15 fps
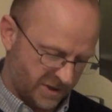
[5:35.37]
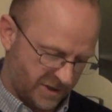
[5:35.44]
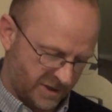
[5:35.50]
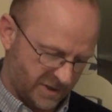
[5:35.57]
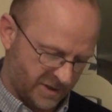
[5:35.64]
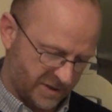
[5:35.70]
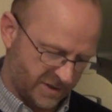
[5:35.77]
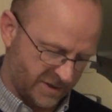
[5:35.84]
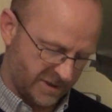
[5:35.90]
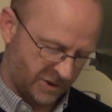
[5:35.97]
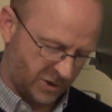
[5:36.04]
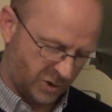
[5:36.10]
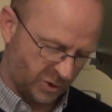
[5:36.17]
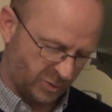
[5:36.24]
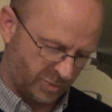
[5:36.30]
they
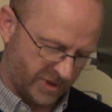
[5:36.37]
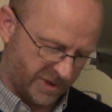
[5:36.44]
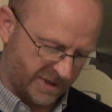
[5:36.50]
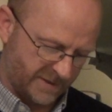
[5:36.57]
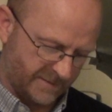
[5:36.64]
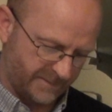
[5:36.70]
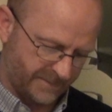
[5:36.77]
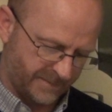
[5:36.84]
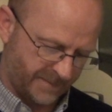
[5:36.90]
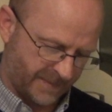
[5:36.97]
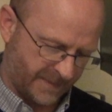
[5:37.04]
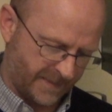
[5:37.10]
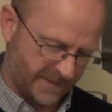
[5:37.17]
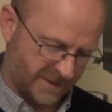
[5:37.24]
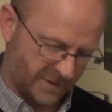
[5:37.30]
should be
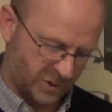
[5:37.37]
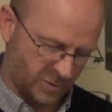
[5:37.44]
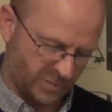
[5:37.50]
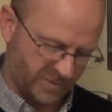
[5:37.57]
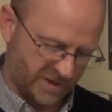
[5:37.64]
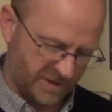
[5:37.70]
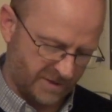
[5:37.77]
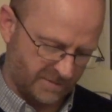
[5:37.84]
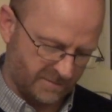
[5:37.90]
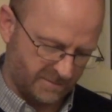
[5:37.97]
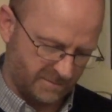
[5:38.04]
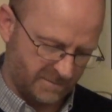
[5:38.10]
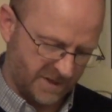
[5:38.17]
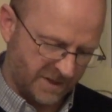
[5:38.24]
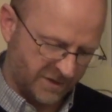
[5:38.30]

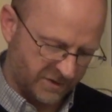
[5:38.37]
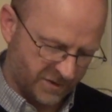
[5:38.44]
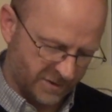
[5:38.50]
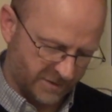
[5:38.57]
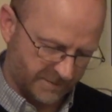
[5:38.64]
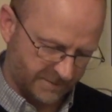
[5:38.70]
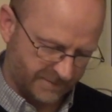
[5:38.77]
ministered?